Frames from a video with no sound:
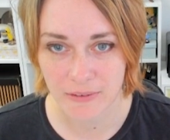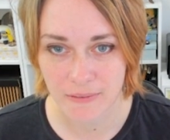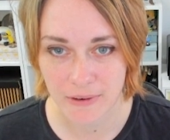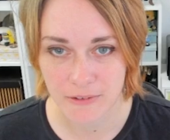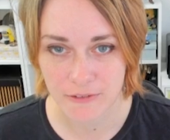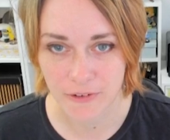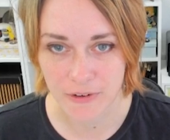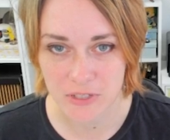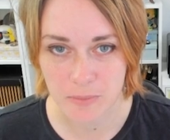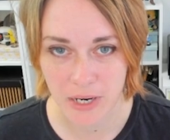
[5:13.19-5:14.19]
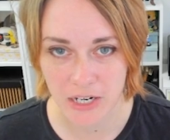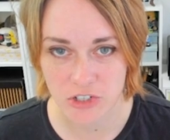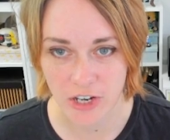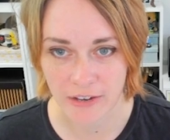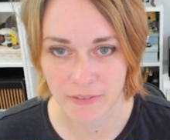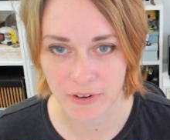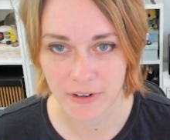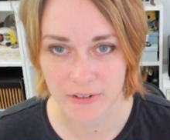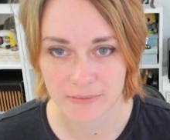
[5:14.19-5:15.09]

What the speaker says: very first page ever.